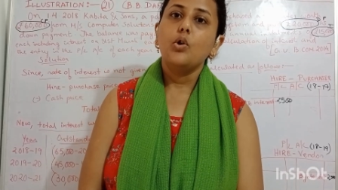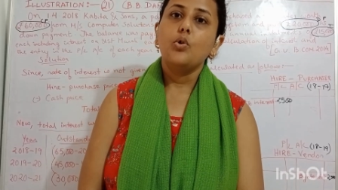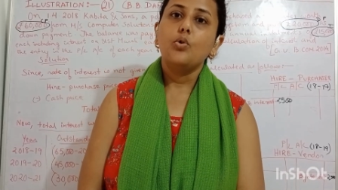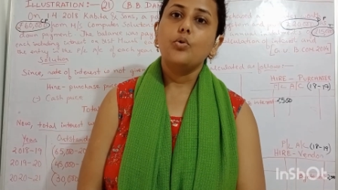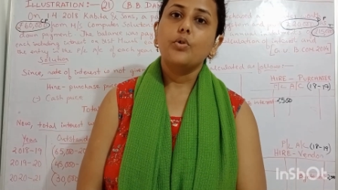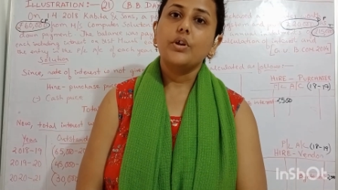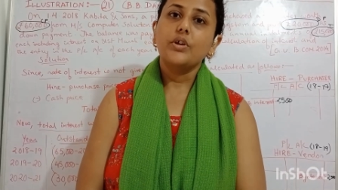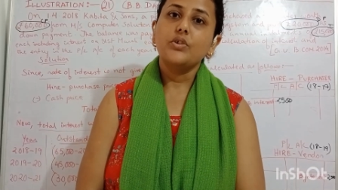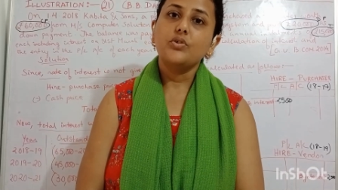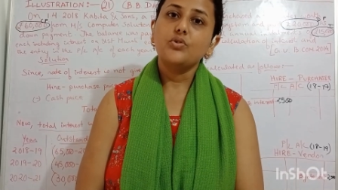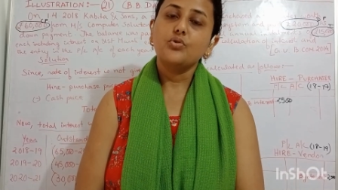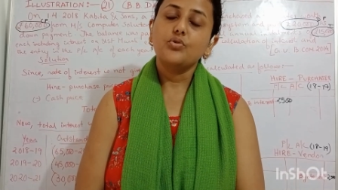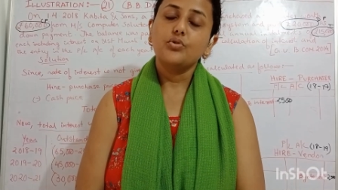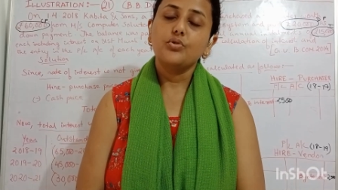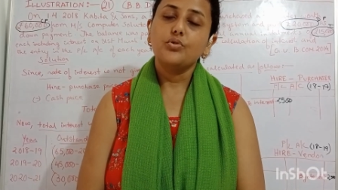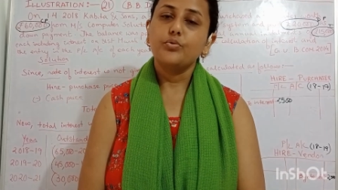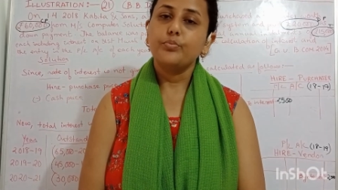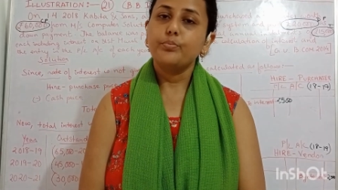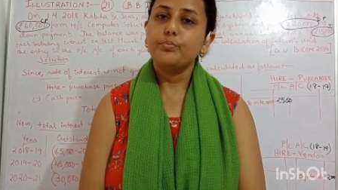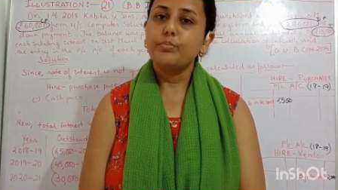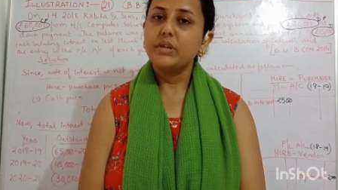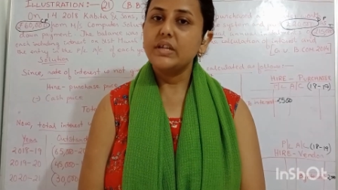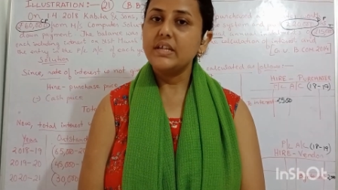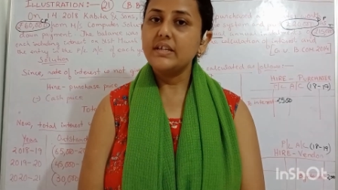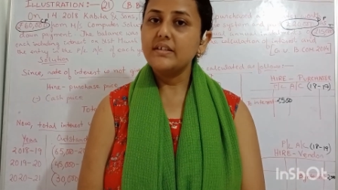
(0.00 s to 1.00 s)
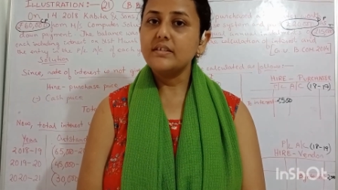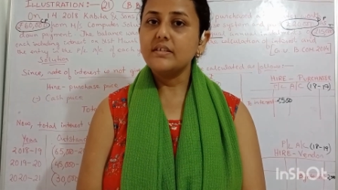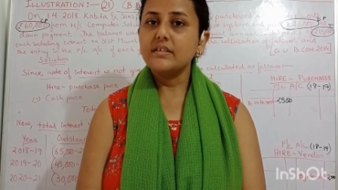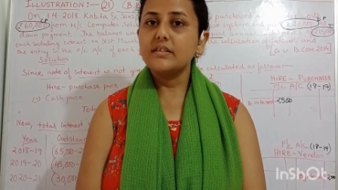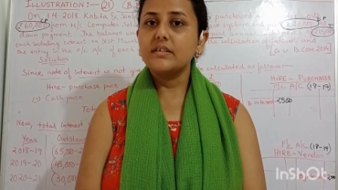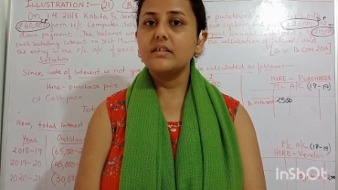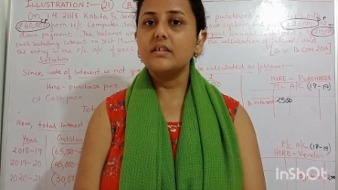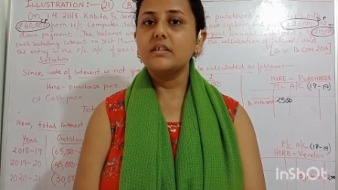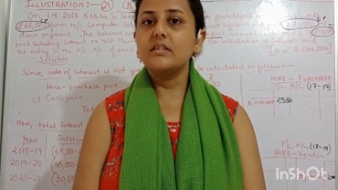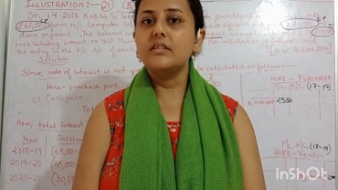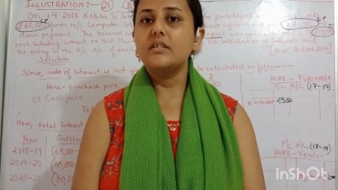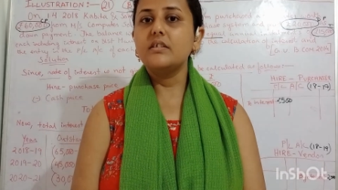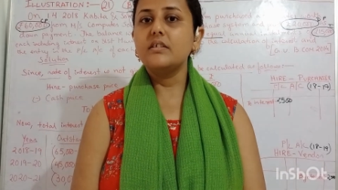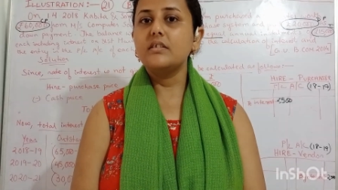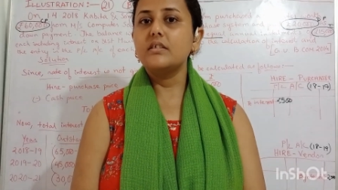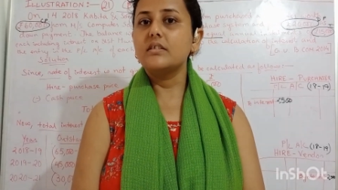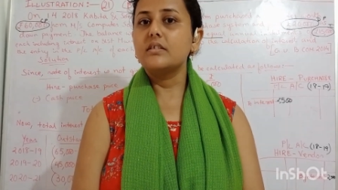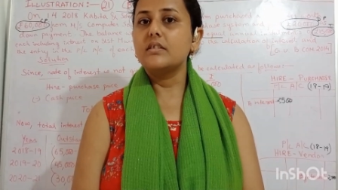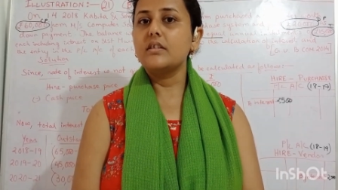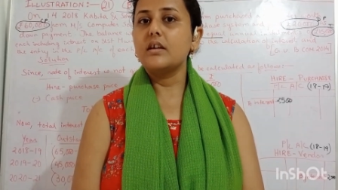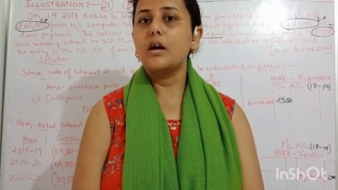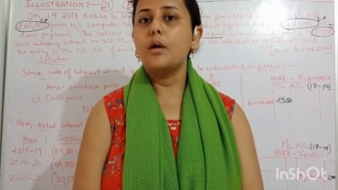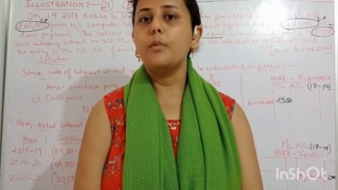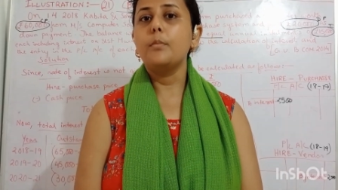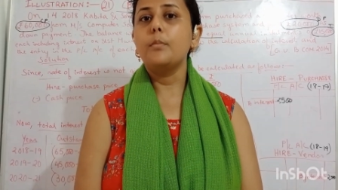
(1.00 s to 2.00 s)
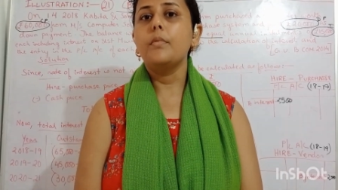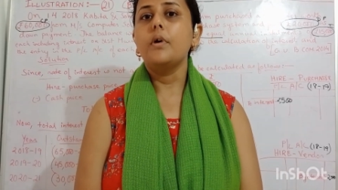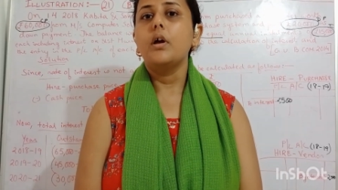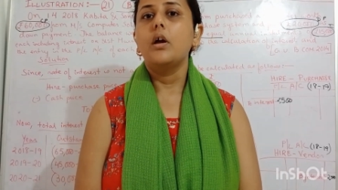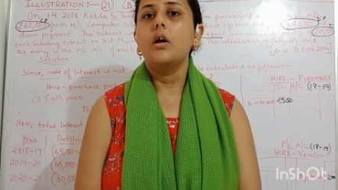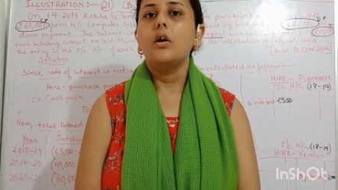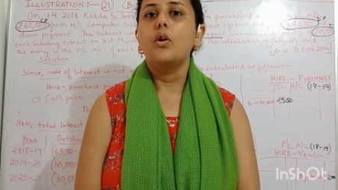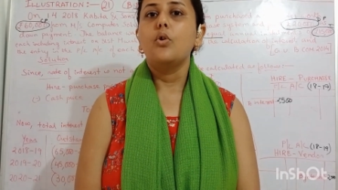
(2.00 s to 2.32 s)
Okay, so you please see this sum,